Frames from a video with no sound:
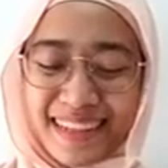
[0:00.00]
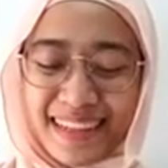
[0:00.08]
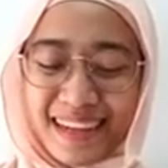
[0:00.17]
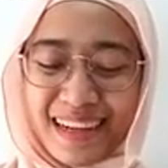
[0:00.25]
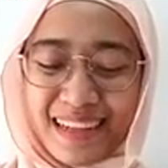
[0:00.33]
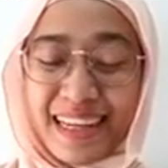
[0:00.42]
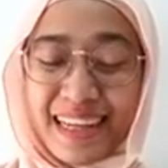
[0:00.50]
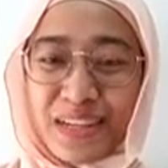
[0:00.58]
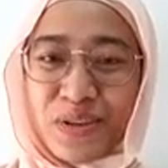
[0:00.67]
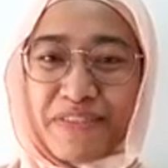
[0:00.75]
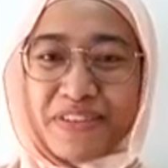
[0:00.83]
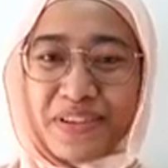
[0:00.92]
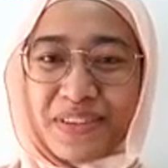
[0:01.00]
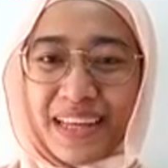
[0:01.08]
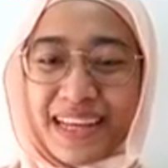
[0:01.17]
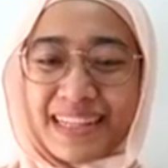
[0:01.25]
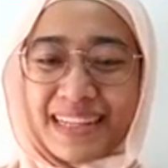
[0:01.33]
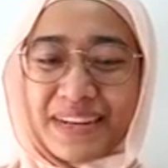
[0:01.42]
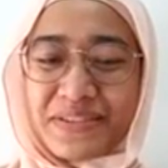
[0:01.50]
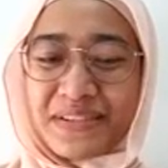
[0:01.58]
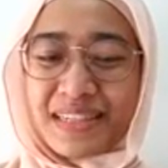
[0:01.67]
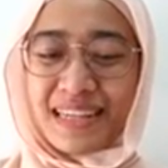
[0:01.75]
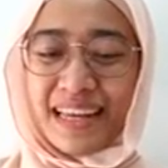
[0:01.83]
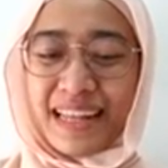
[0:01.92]
So I found that actually
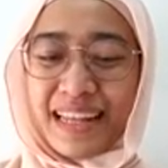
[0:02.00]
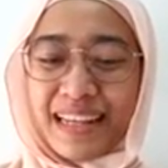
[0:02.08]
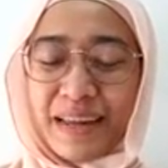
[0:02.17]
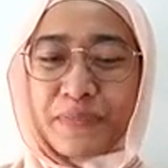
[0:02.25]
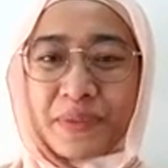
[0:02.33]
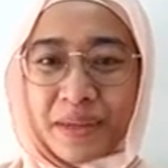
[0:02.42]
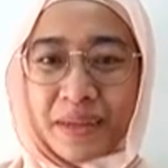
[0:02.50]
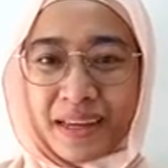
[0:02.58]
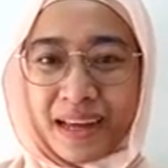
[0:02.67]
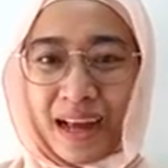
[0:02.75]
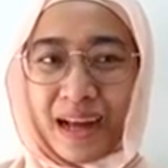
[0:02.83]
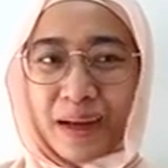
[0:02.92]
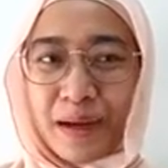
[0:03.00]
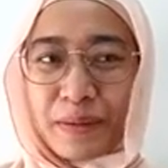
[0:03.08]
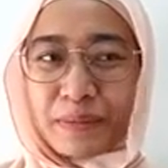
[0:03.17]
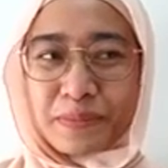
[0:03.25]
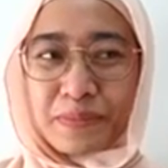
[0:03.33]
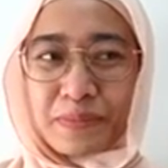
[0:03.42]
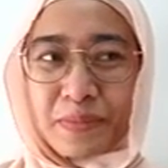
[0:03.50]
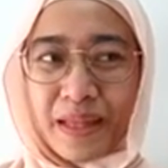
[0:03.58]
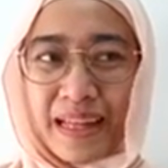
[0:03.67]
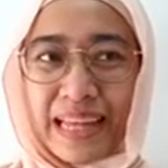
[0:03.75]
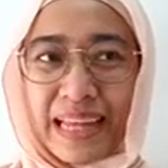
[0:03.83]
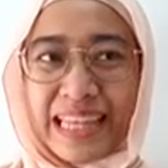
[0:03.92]
interesting. And
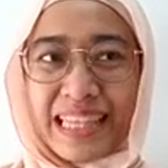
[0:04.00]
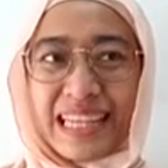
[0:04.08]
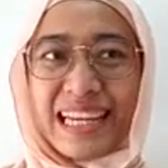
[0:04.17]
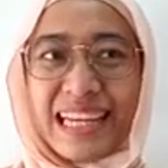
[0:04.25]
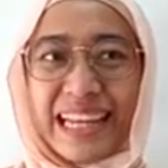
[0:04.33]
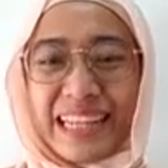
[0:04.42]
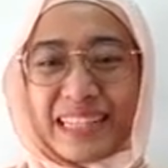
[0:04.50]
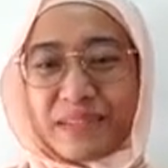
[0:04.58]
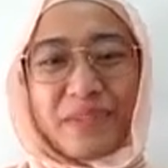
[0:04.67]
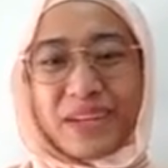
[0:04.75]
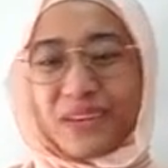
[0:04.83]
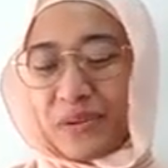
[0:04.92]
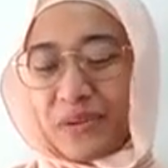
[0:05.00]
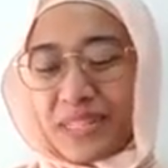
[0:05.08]
in the later part of our